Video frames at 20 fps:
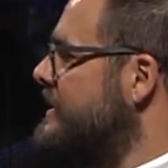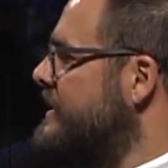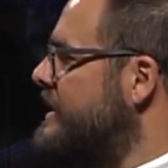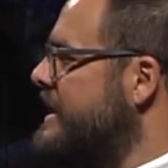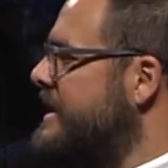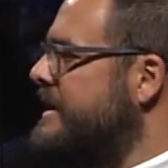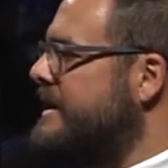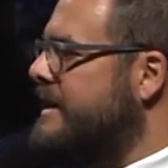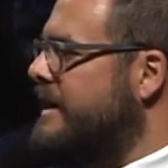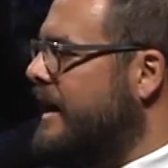
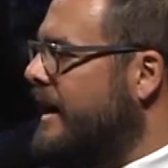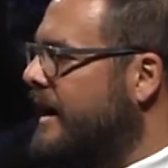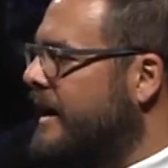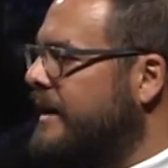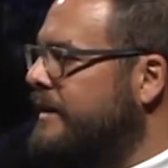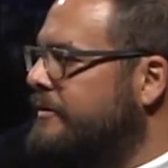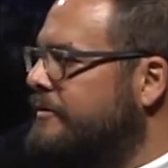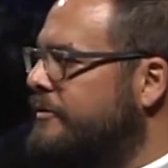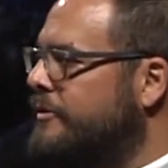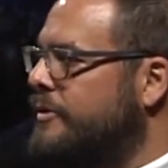Thank
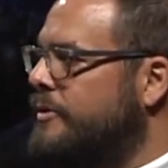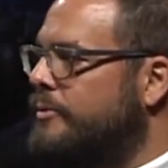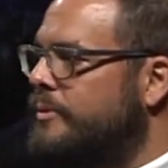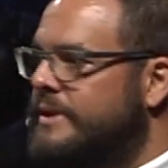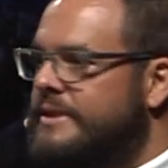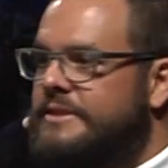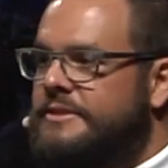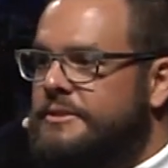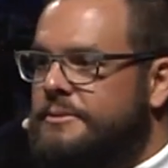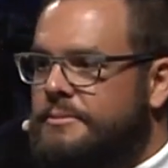God for the
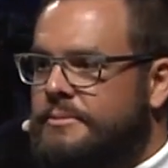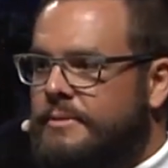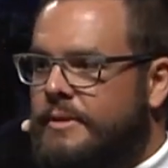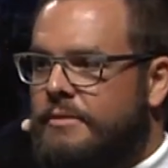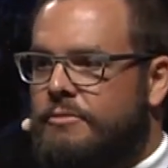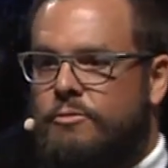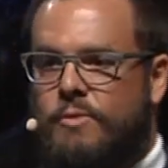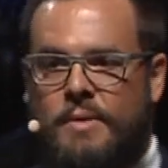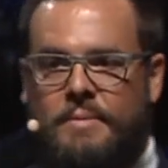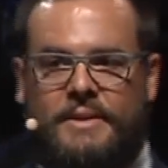wisdom
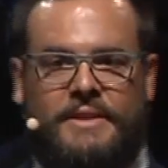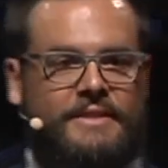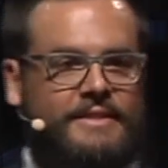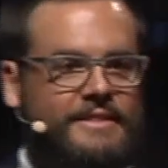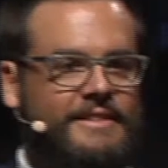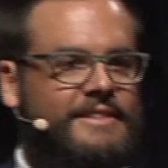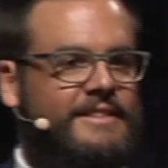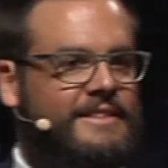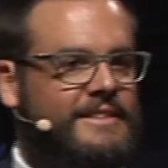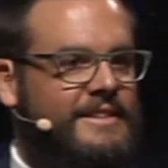of women
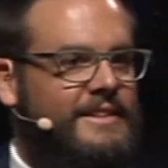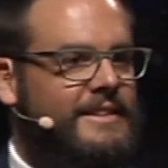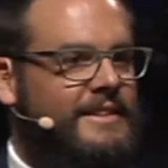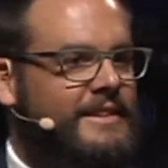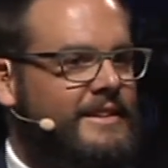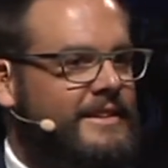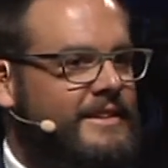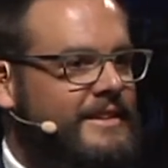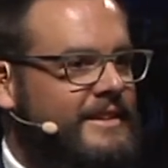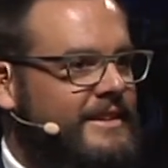
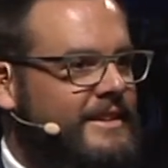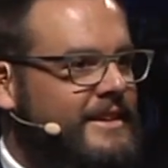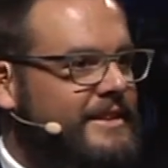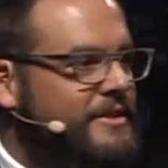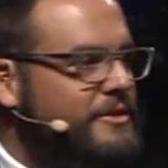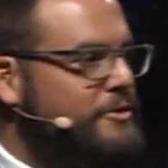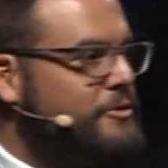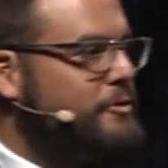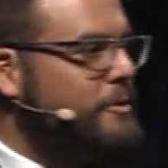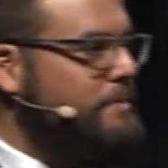in
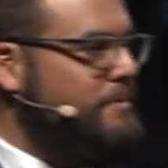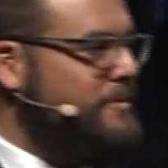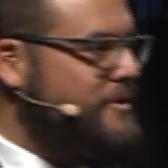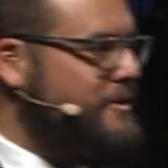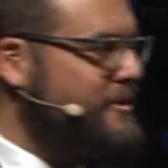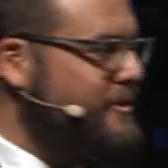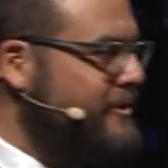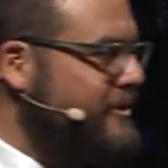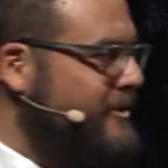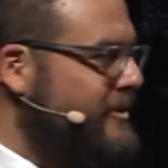the
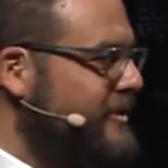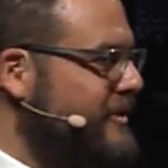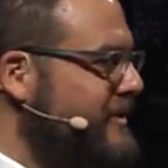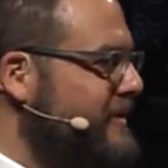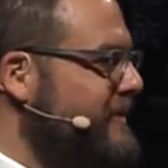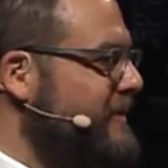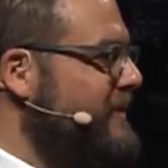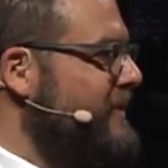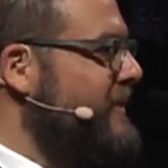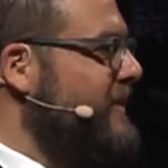scriptures
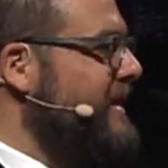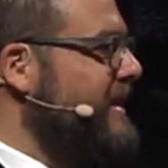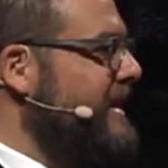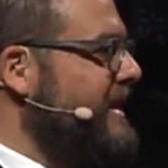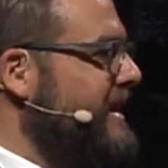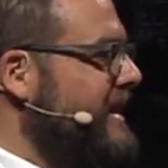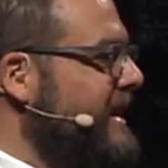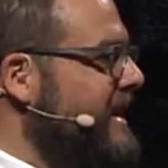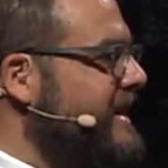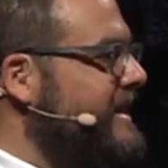
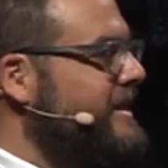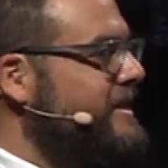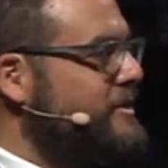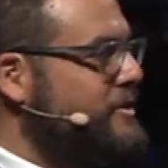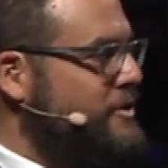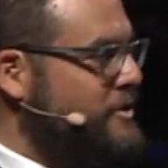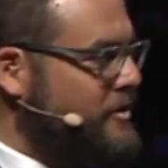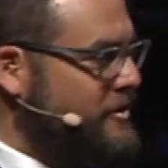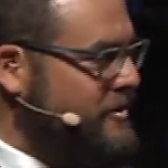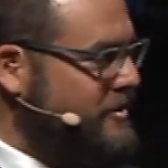and in the
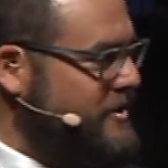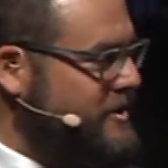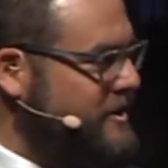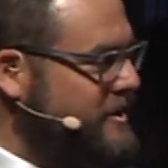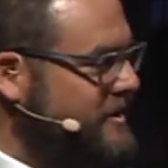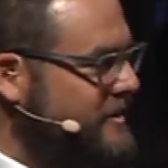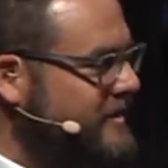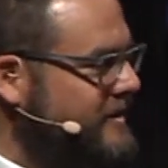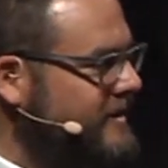church.